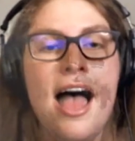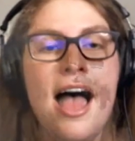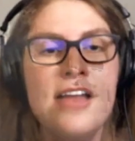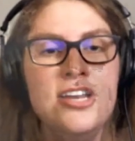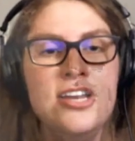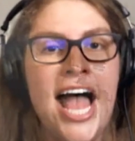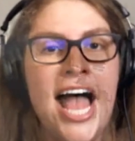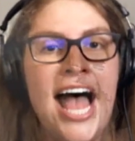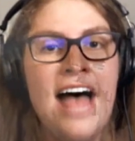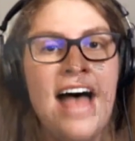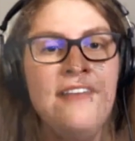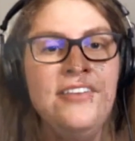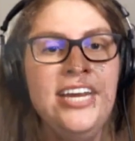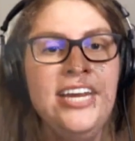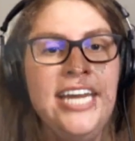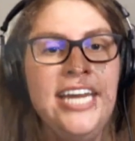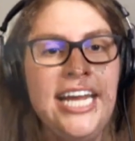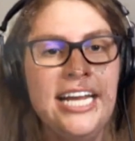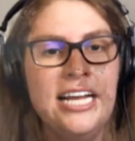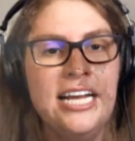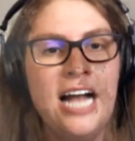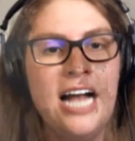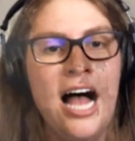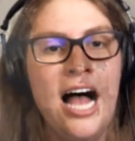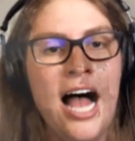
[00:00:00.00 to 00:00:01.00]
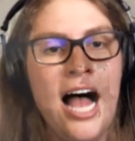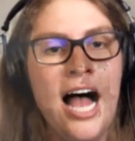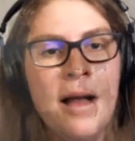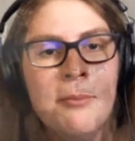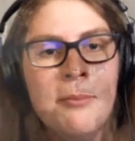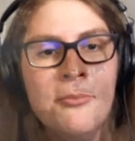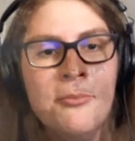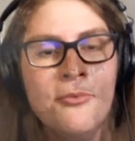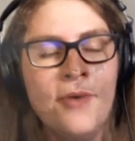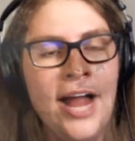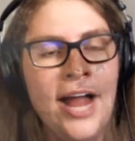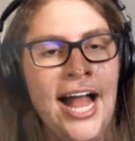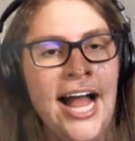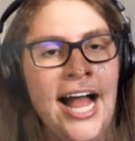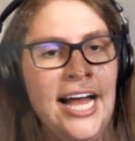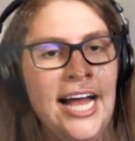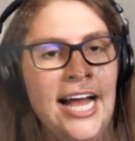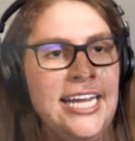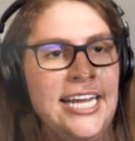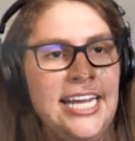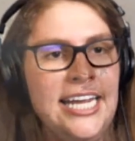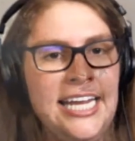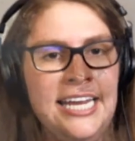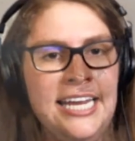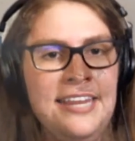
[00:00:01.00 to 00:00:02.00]
having a
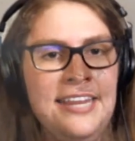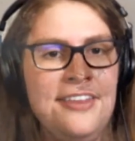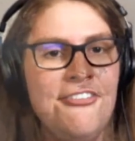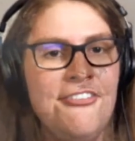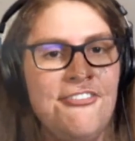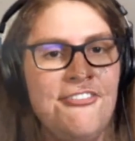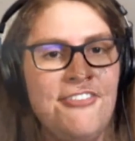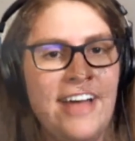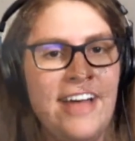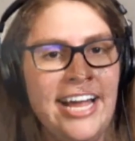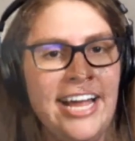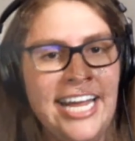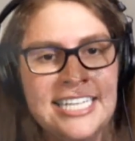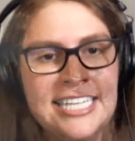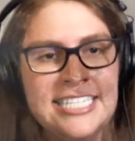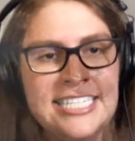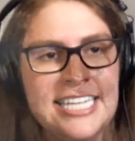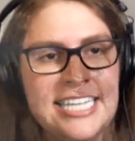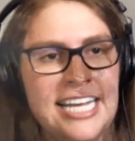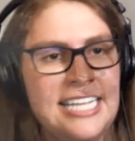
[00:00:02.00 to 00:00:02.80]
comrade in the fight